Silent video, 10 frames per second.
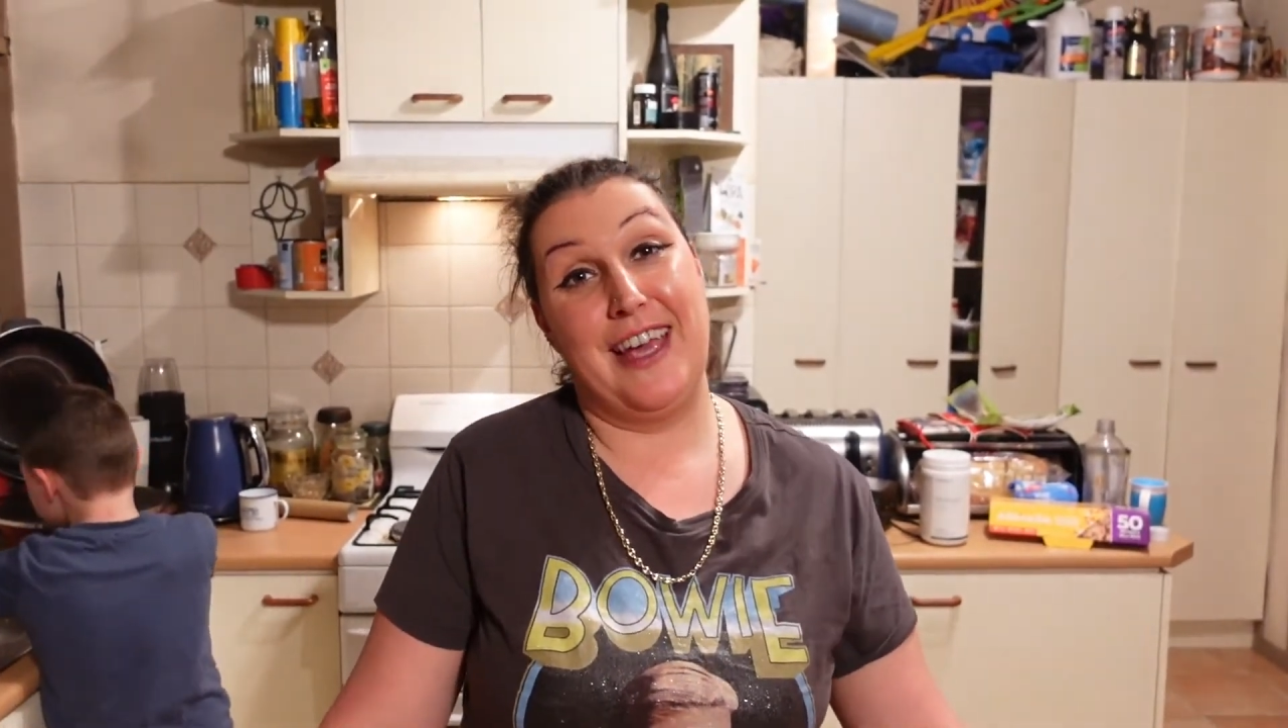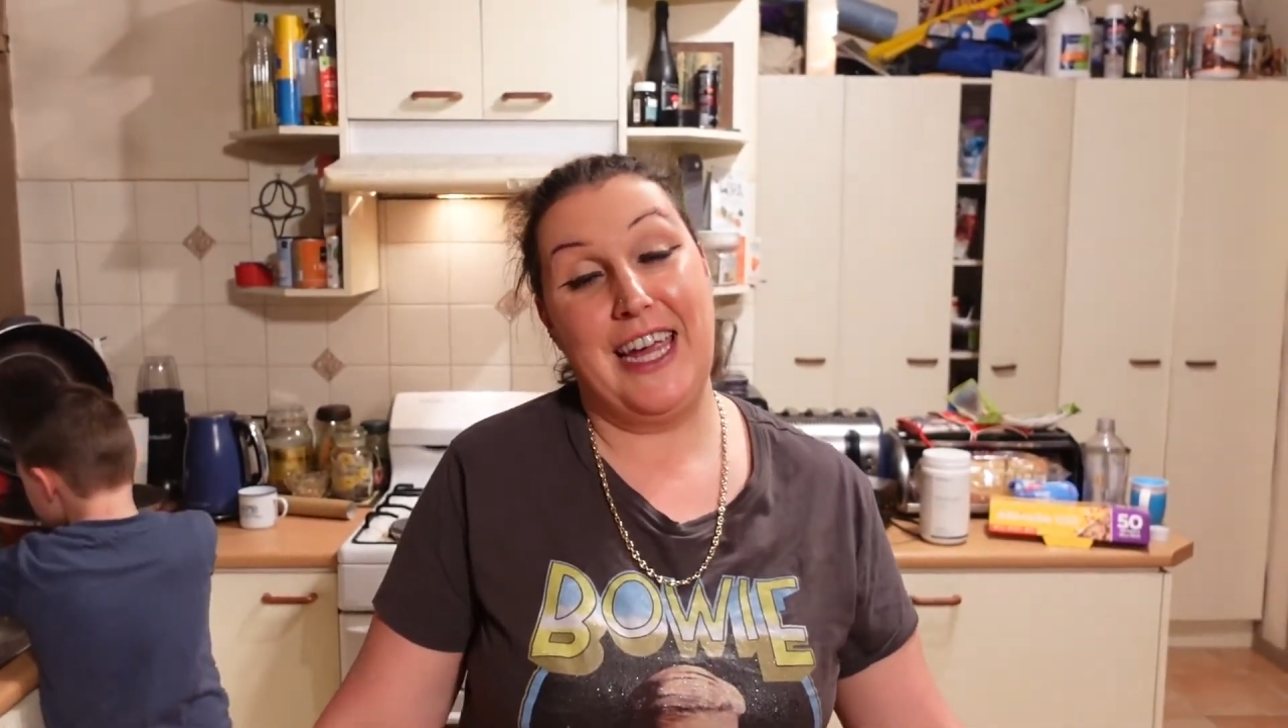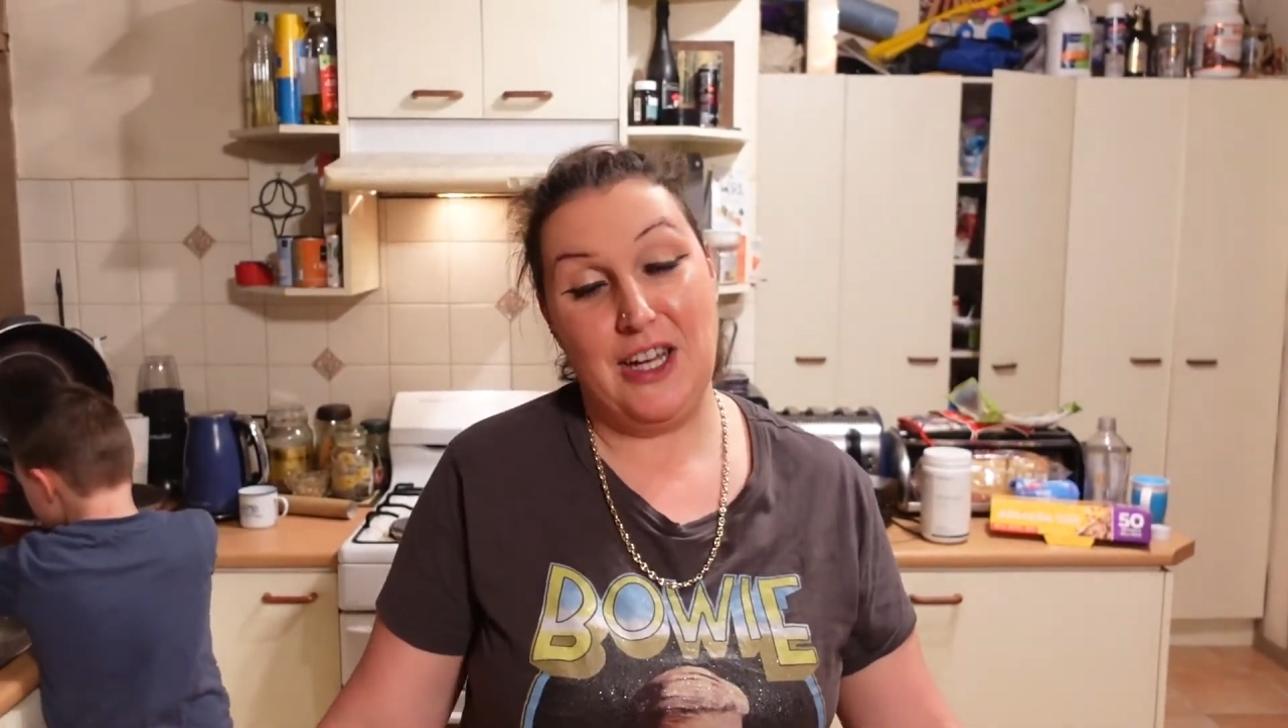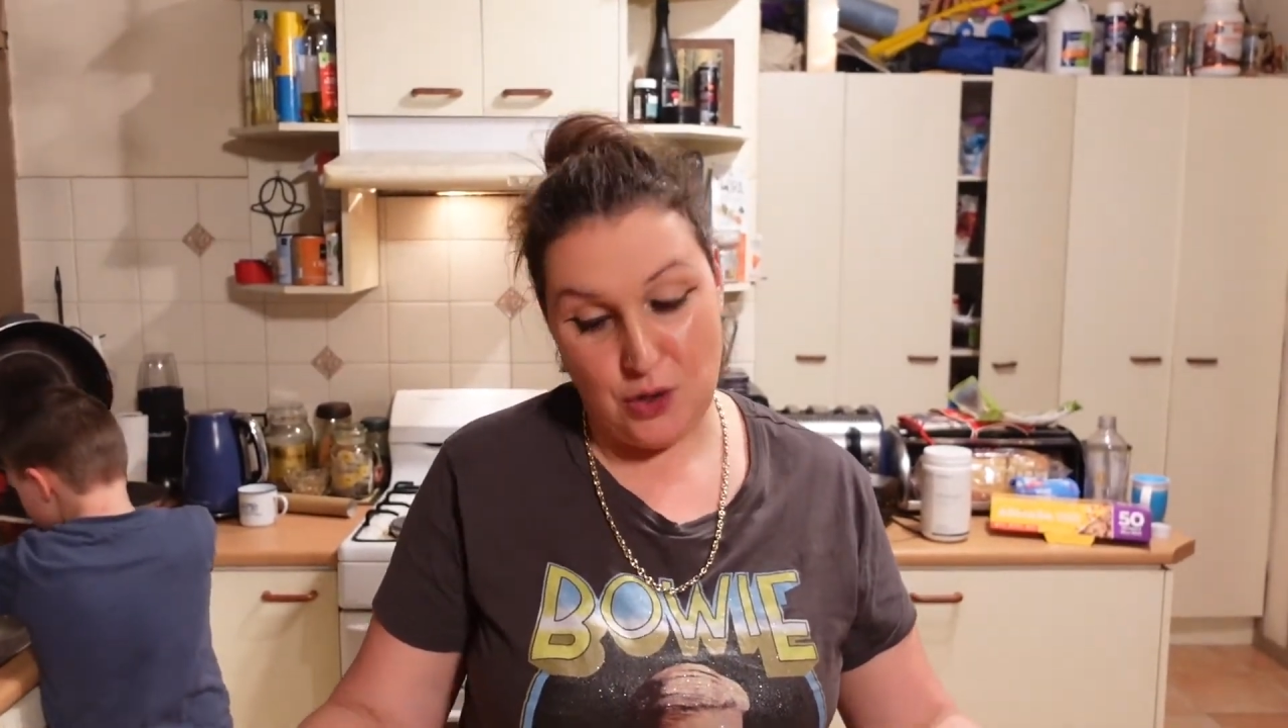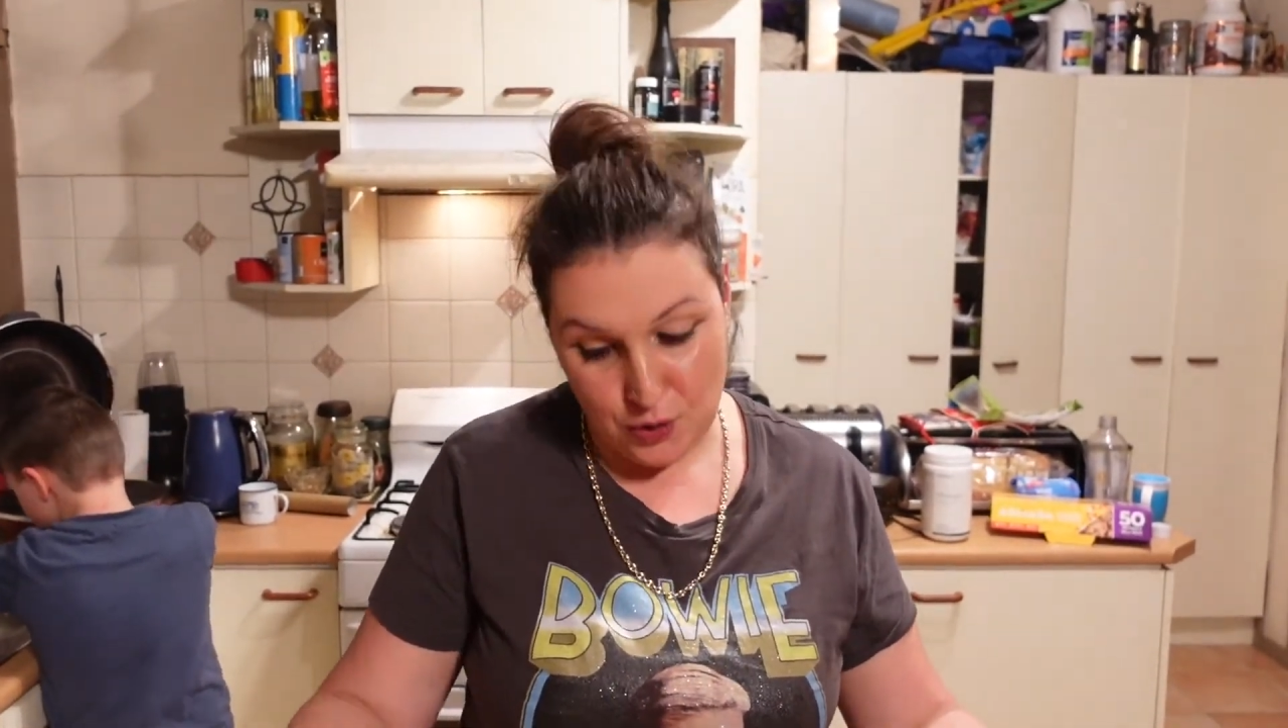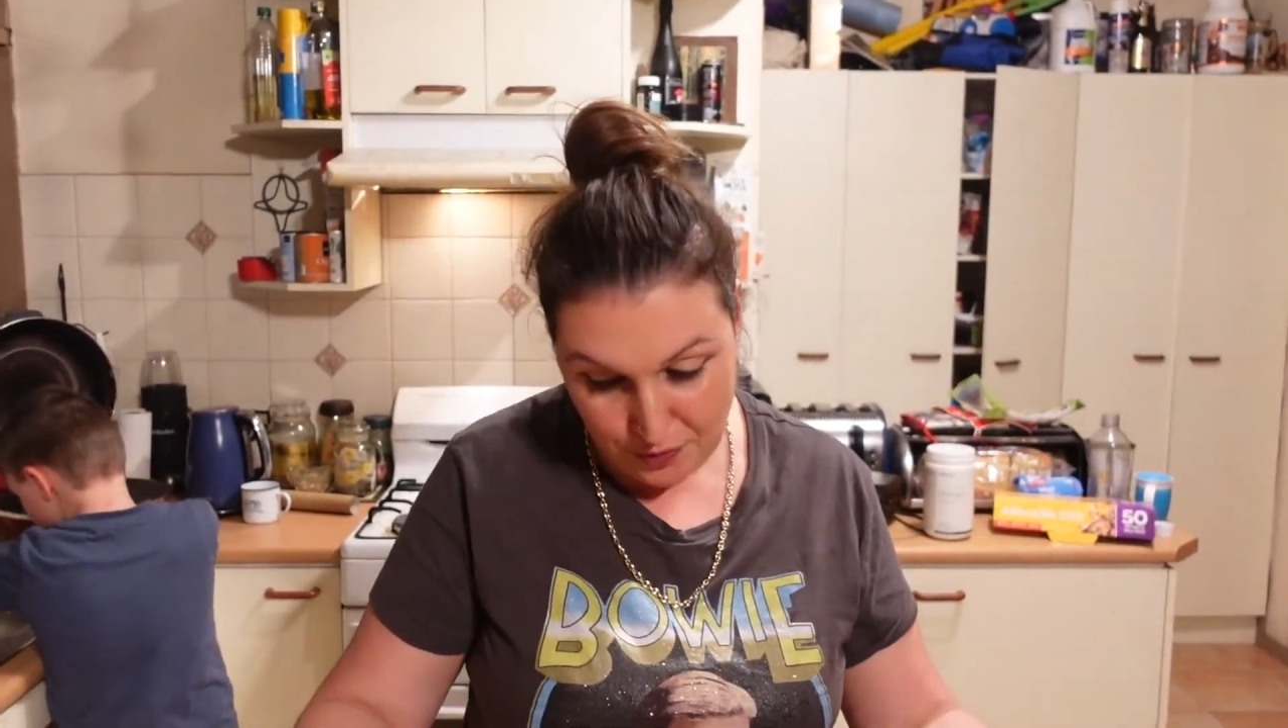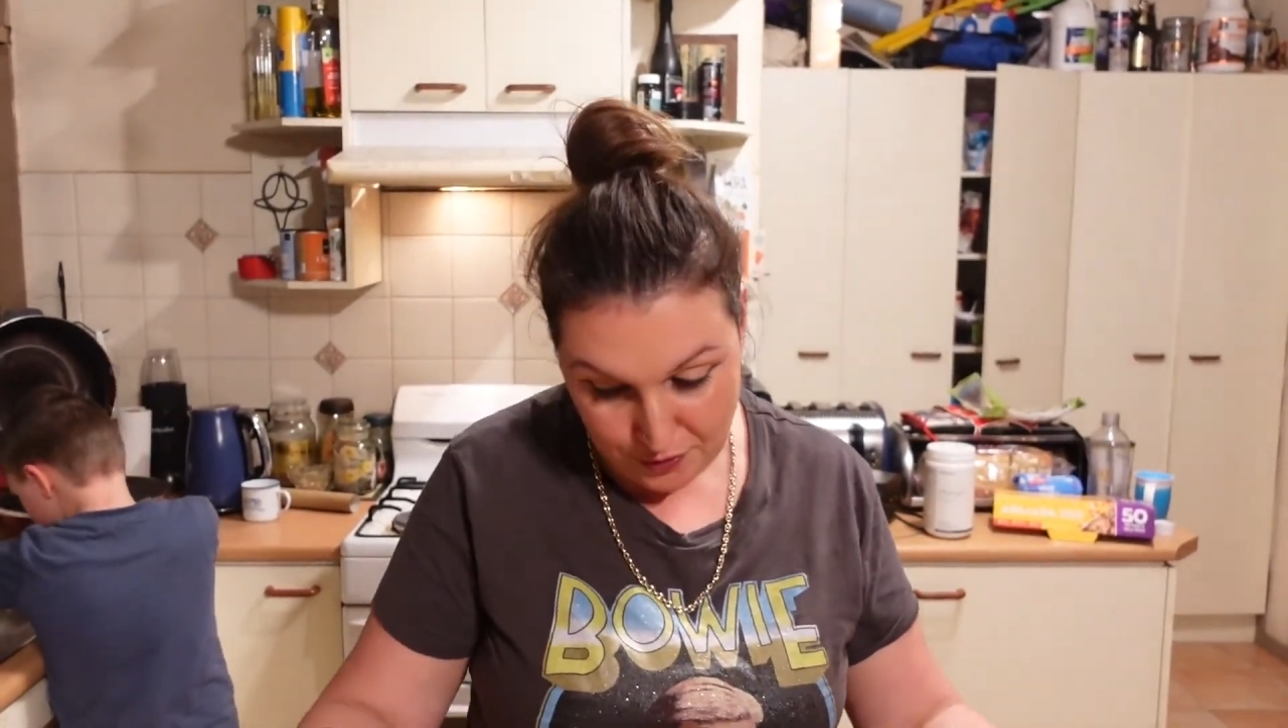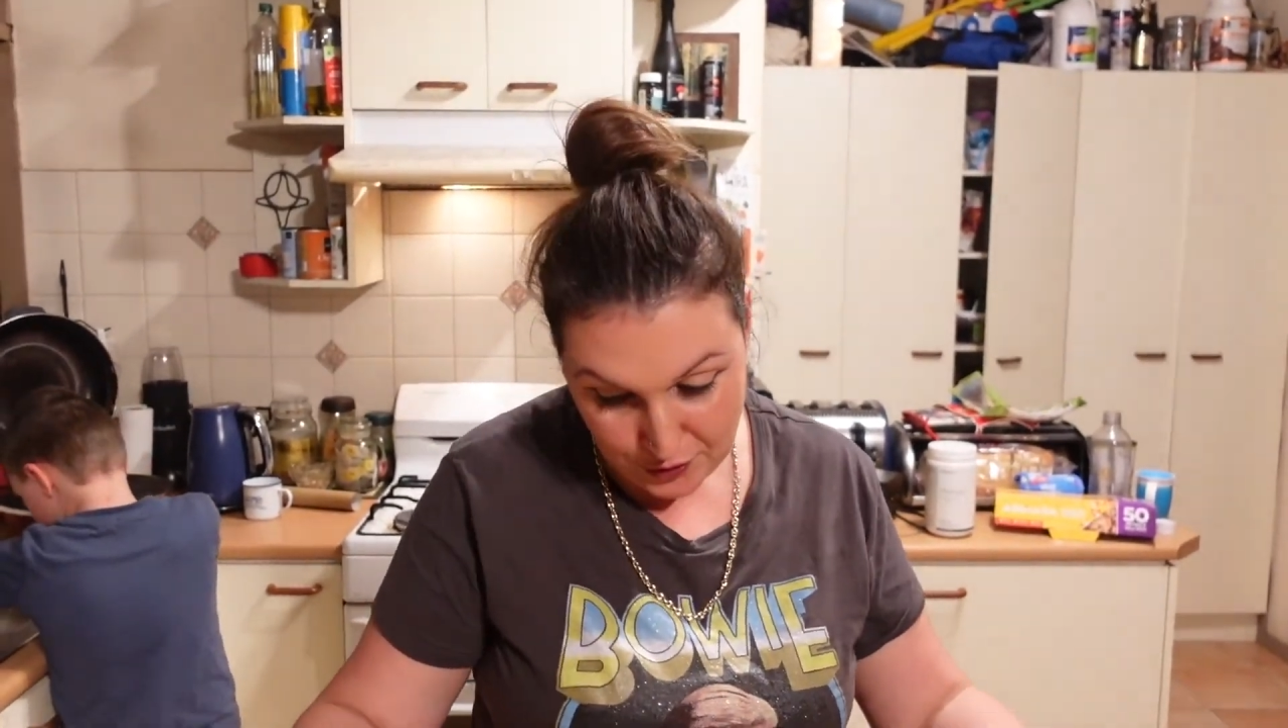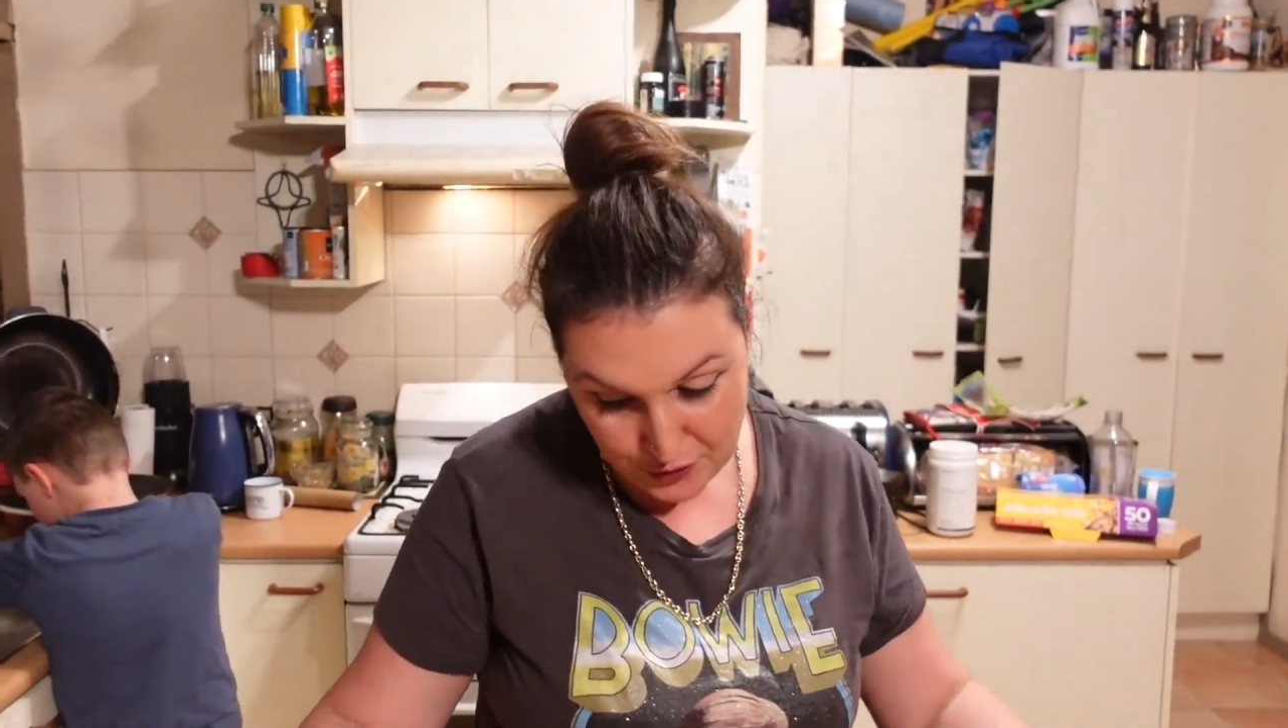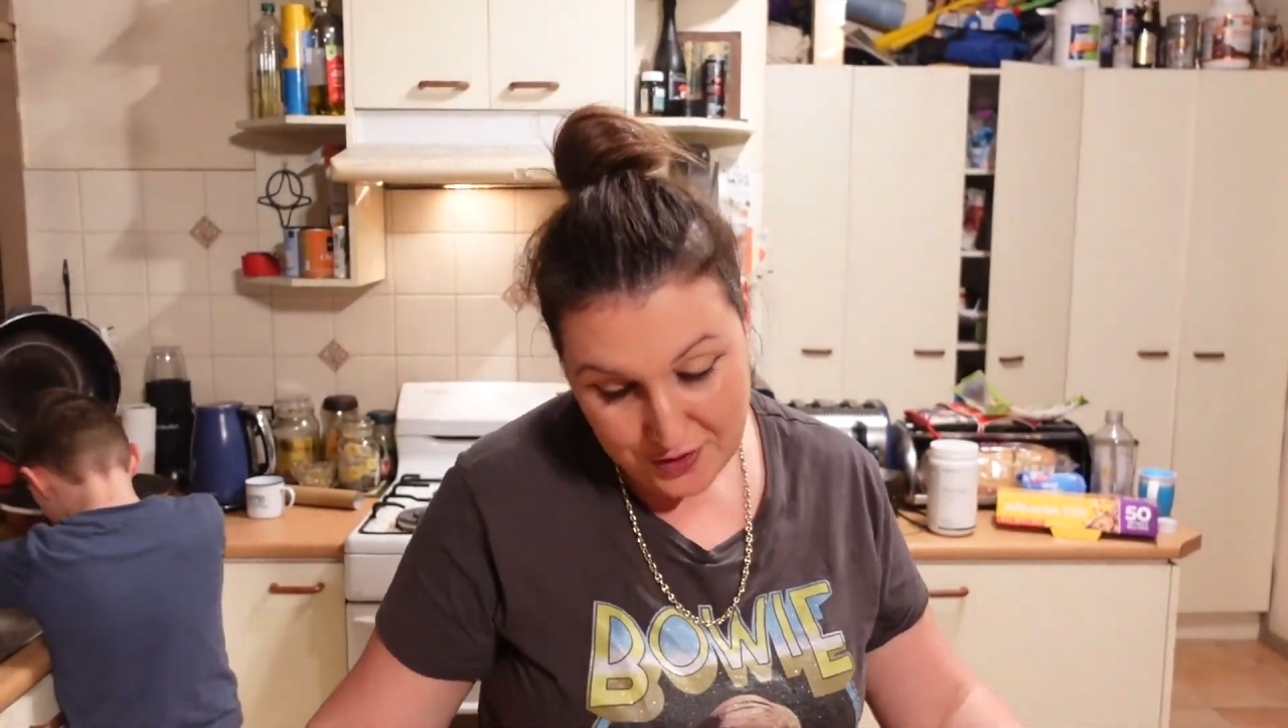eat good
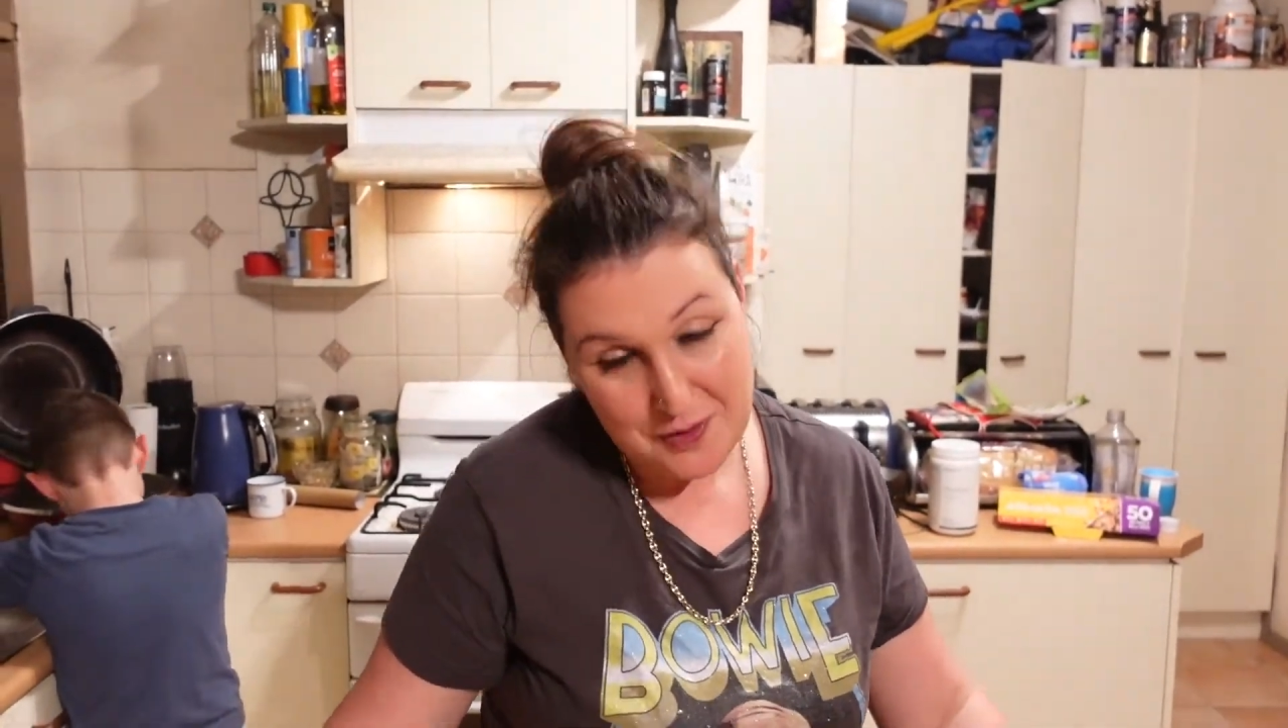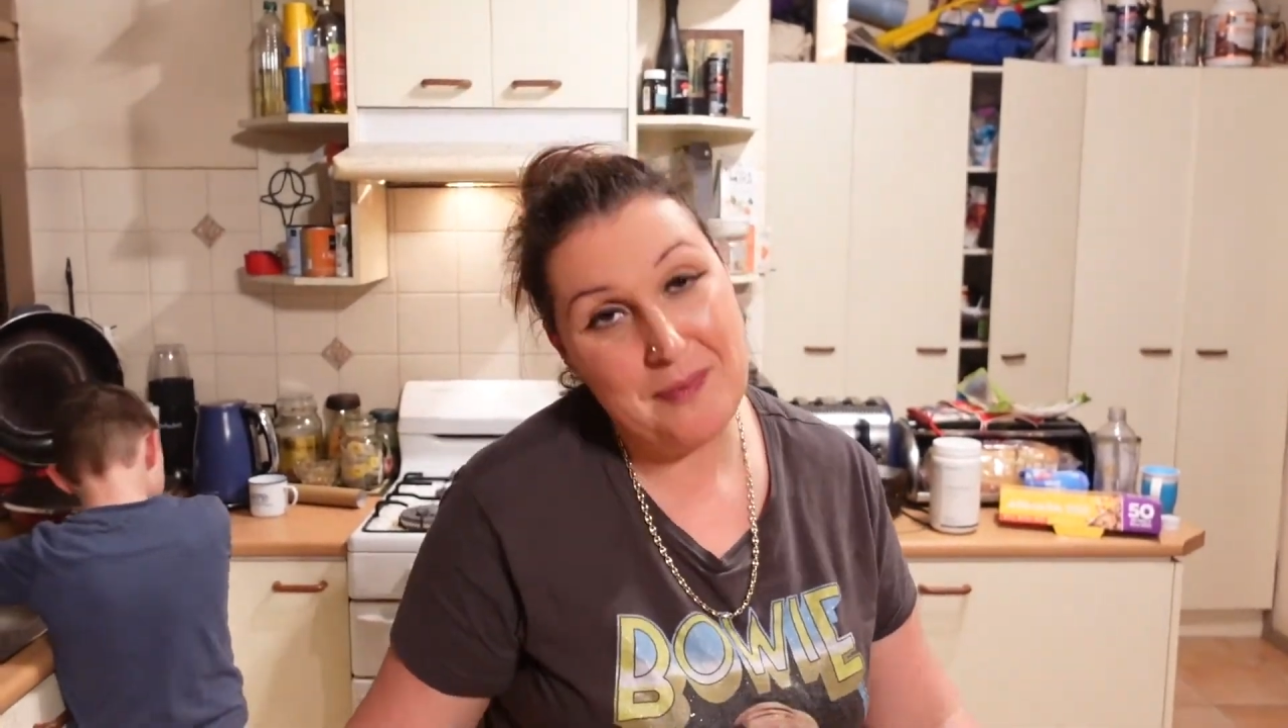food